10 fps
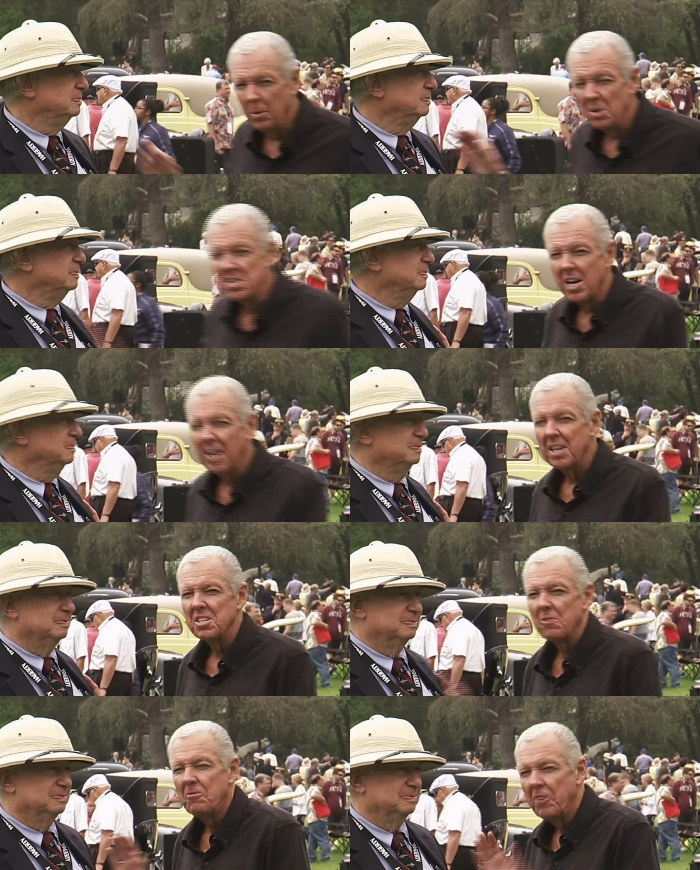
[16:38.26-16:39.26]
Speaker 1: Rosenzweig
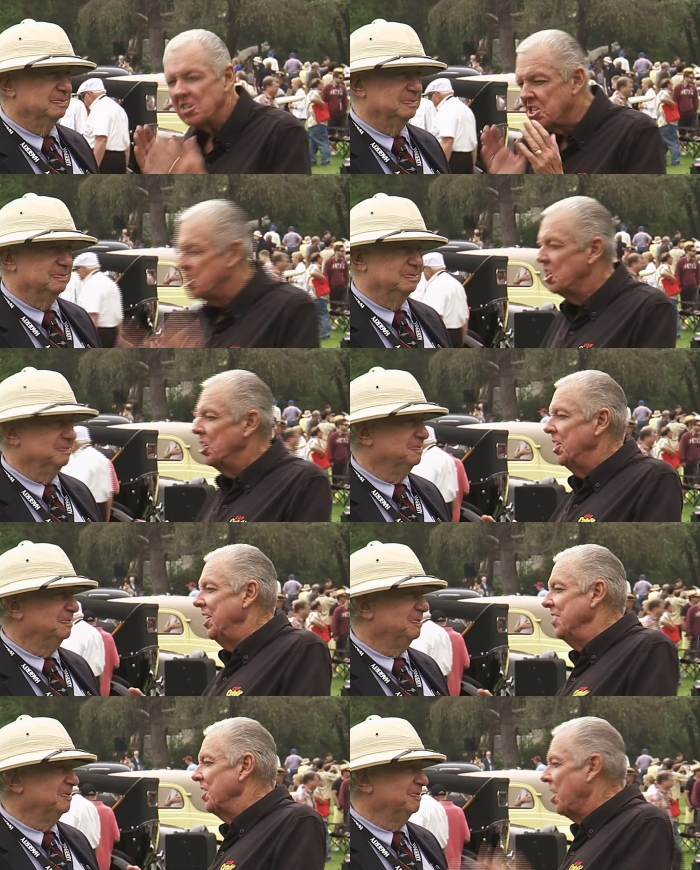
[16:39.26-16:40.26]
is a fixture
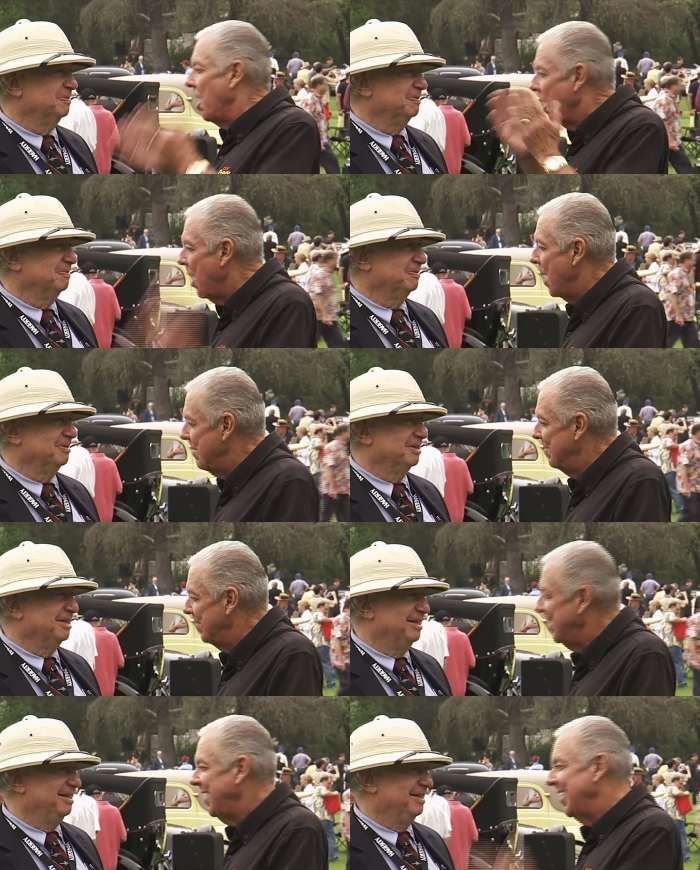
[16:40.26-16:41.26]
in the car hobby,
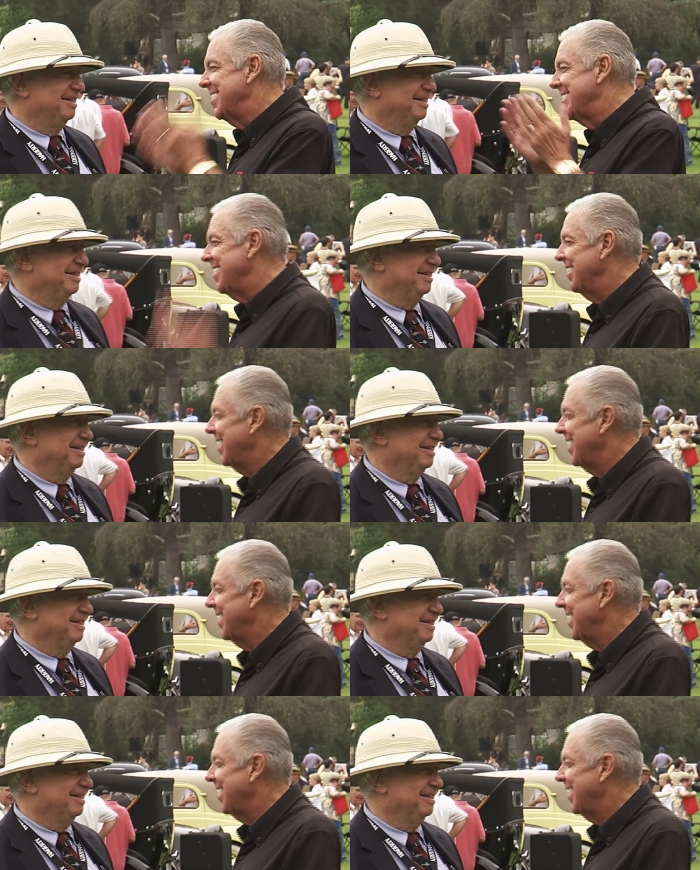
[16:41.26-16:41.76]
particularly in Southern